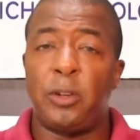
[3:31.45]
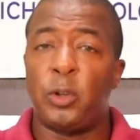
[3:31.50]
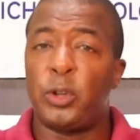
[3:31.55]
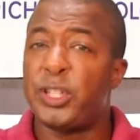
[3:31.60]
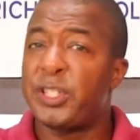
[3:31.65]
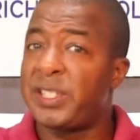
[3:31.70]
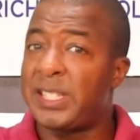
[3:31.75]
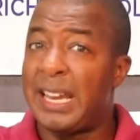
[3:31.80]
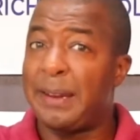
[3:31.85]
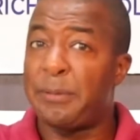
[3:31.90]
on
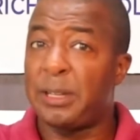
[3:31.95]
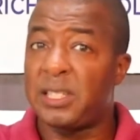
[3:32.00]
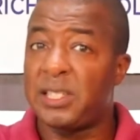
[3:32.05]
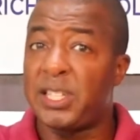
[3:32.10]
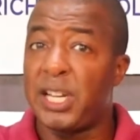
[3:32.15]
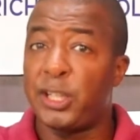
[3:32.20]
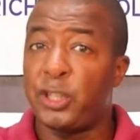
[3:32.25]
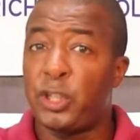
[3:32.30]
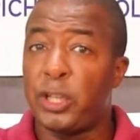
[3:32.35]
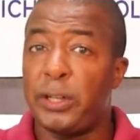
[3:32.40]
the same
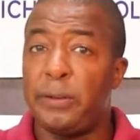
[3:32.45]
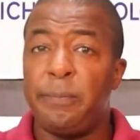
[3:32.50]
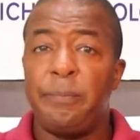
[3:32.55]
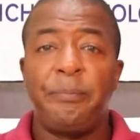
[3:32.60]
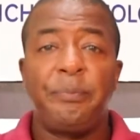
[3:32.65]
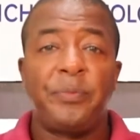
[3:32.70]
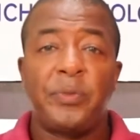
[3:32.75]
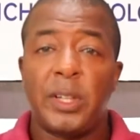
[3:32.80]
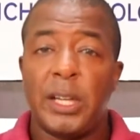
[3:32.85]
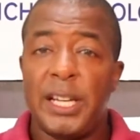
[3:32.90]
extension
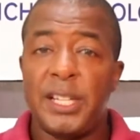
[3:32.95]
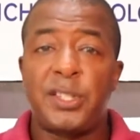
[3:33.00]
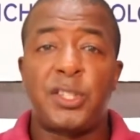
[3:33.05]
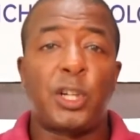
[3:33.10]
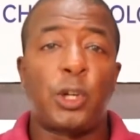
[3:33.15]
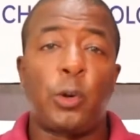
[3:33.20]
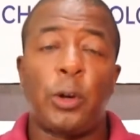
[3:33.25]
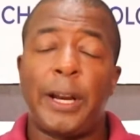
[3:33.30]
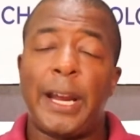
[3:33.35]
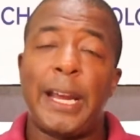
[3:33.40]
is to
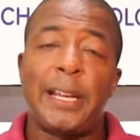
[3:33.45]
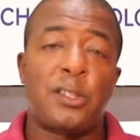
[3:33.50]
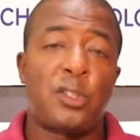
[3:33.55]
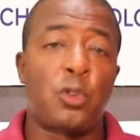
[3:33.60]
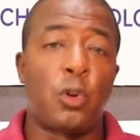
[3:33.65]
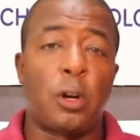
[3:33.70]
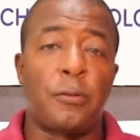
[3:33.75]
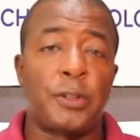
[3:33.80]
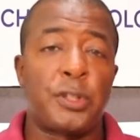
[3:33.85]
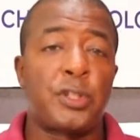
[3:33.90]
create
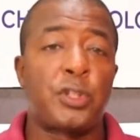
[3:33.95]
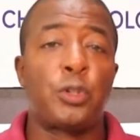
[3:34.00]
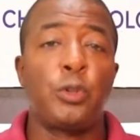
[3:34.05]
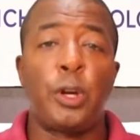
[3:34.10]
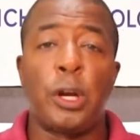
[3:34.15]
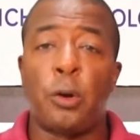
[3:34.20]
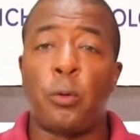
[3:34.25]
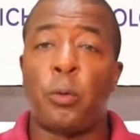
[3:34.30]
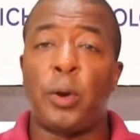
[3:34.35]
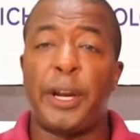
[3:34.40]
sort of a
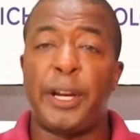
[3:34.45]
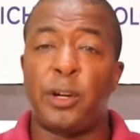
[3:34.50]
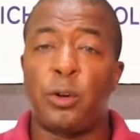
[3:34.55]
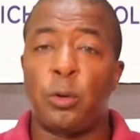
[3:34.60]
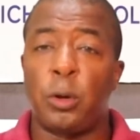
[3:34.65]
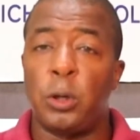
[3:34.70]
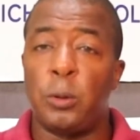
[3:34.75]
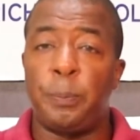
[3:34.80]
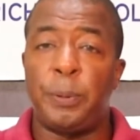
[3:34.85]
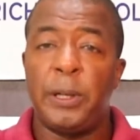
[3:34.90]
pseudo ring
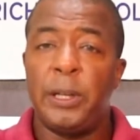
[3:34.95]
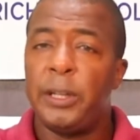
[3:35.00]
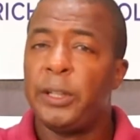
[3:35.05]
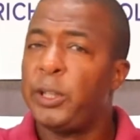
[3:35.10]
group.